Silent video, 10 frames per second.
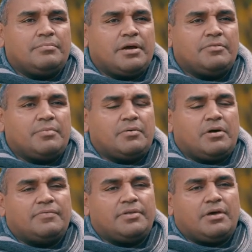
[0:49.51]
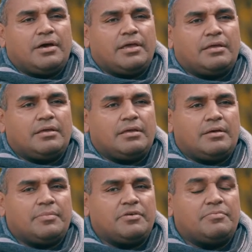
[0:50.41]
both my wife and I
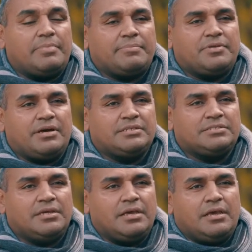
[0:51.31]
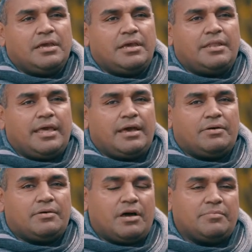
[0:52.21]
are both baptised, and
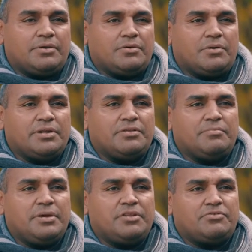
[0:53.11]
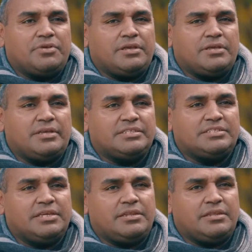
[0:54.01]
now I've been called into ministry in
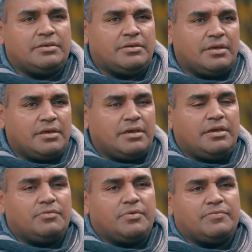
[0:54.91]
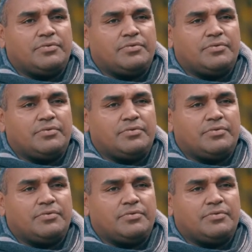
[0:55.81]
Sydney, in